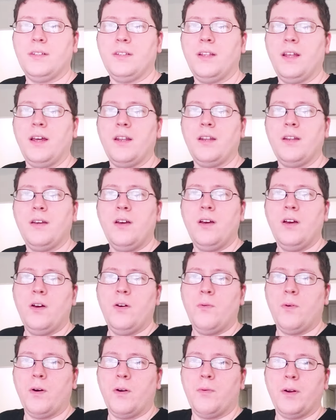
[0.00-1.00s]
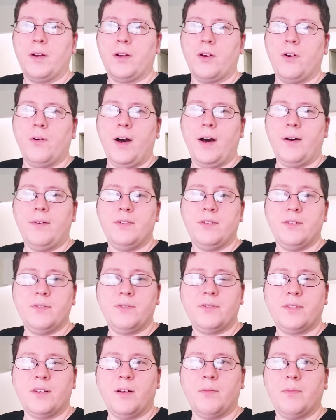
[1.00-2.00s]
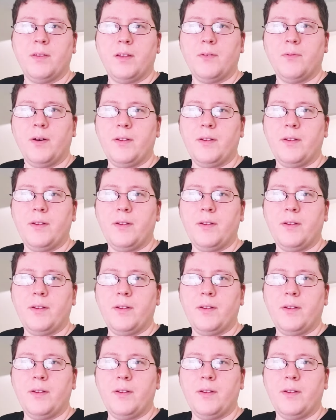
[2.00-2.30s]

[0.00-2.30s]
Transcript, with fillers: And then when I want to go out and do something,